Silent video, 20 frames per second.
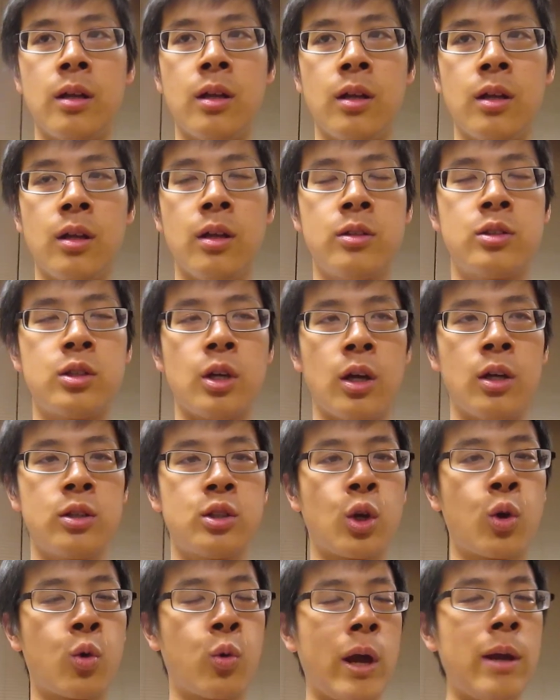it's it's
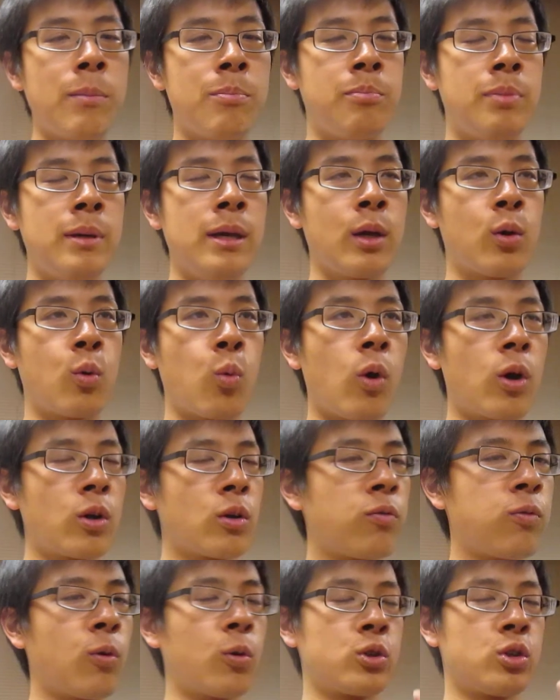a great big
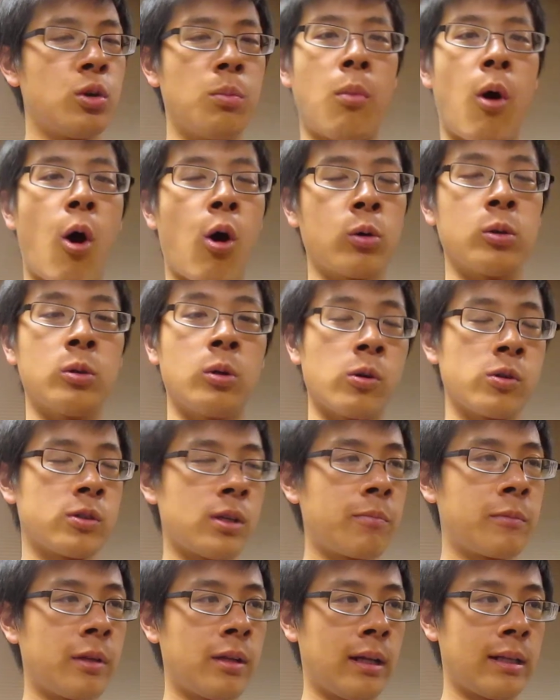wonderful tomorrow or
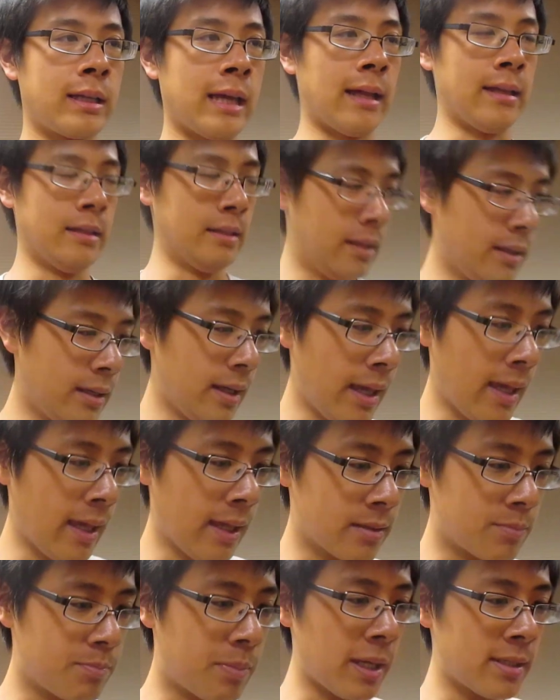something like that.
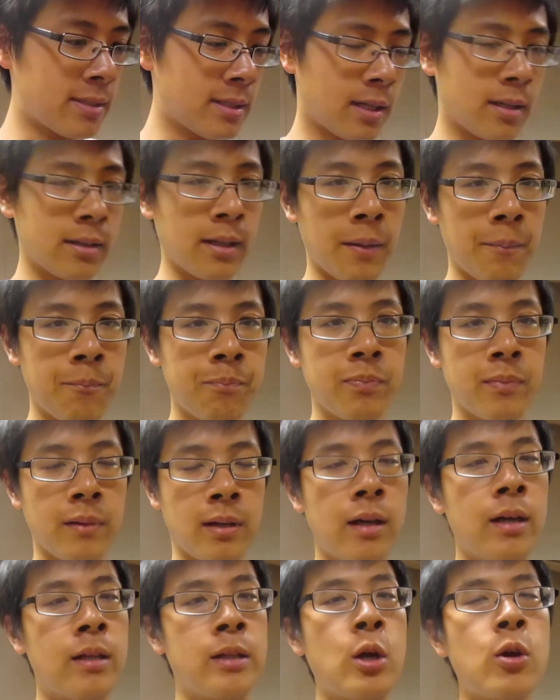And basically,
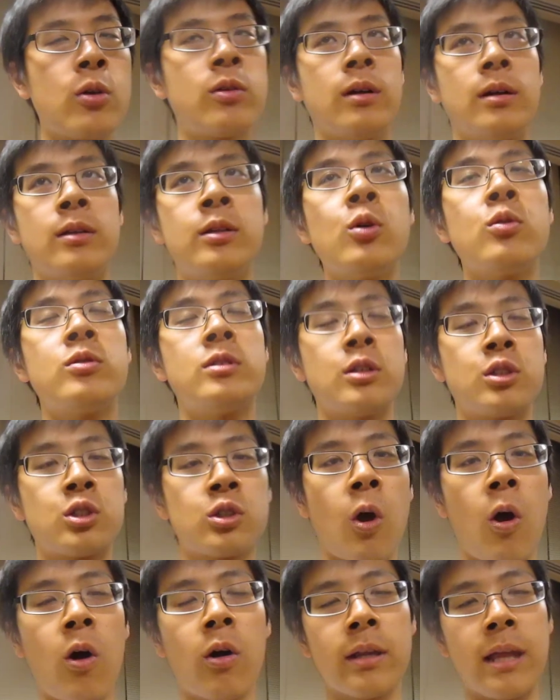there's there's a
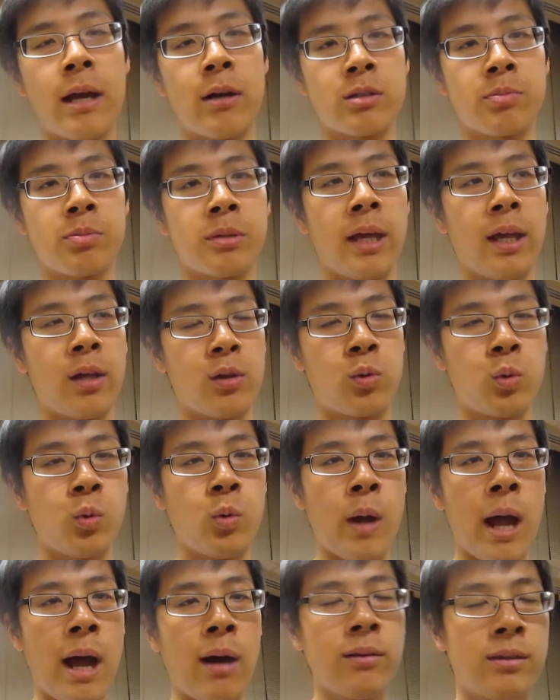song that was playing
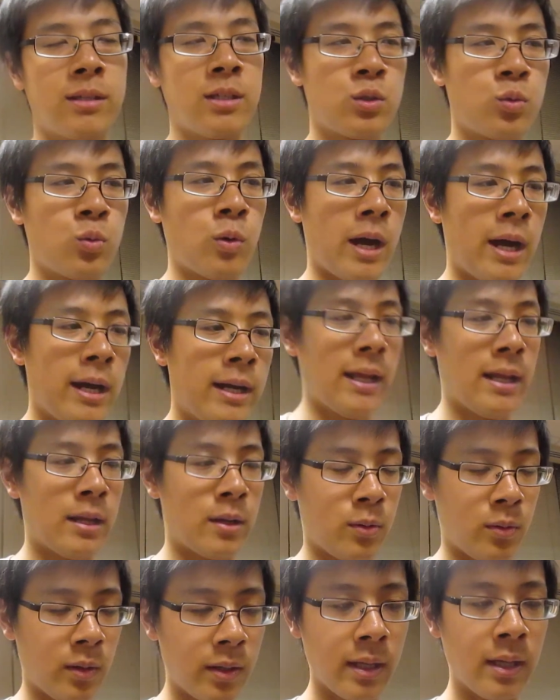throughout this ride, and
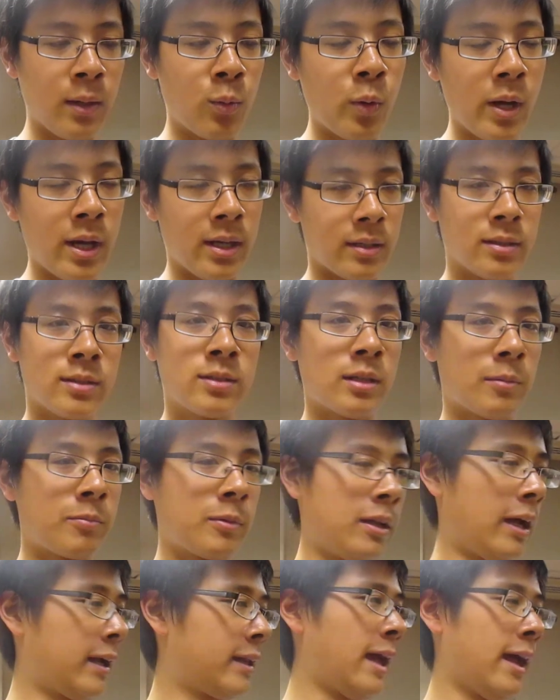it, it went something
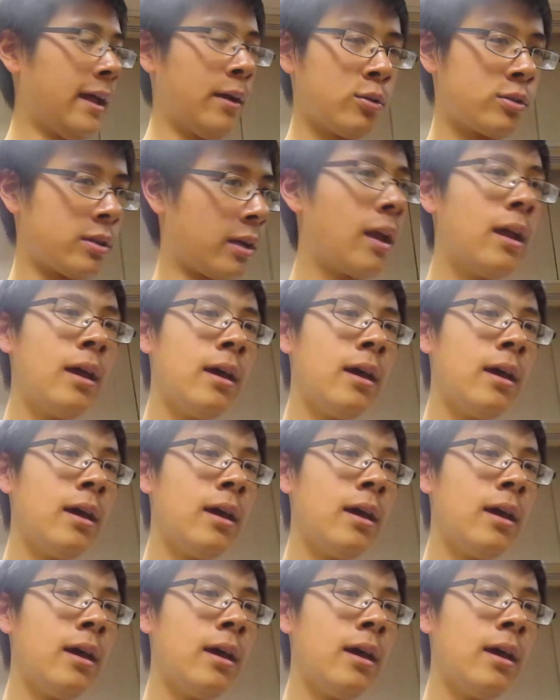like that. It was like.